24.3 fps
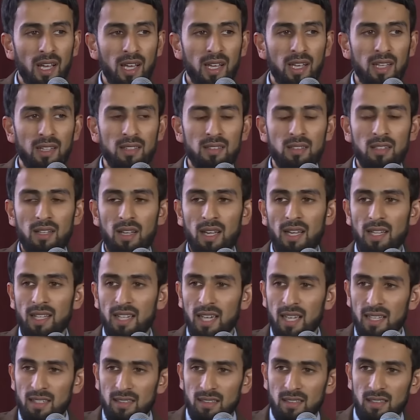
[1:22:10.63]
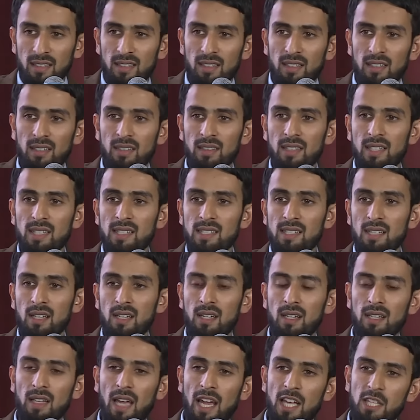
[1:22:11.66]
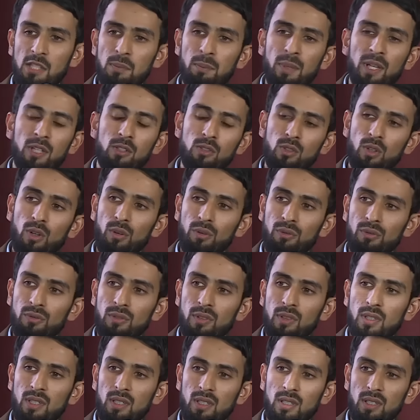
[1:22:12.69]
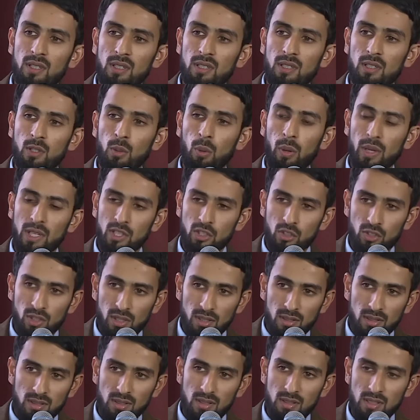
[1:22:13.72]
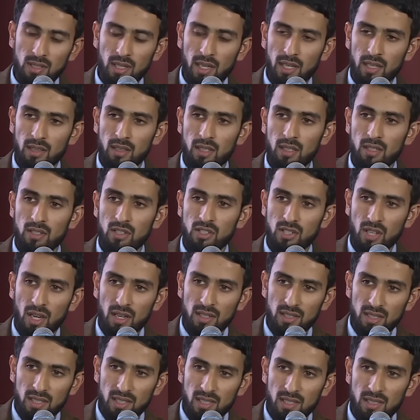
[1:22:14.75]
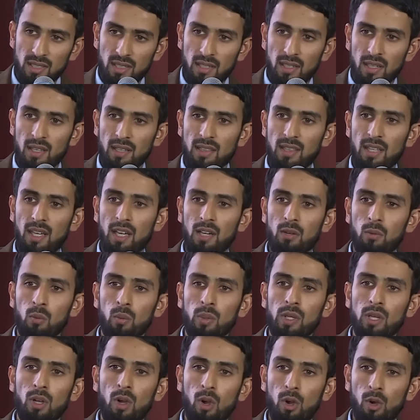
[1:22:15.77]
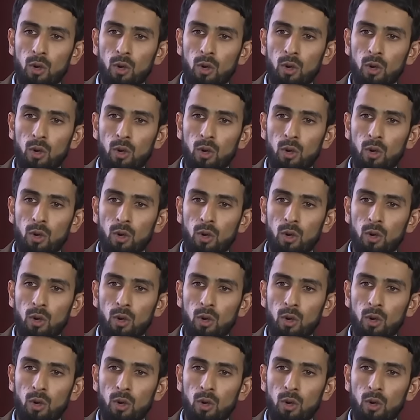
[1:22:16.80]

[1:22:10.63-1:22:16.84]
And again, these are aspects of the questions and the study that we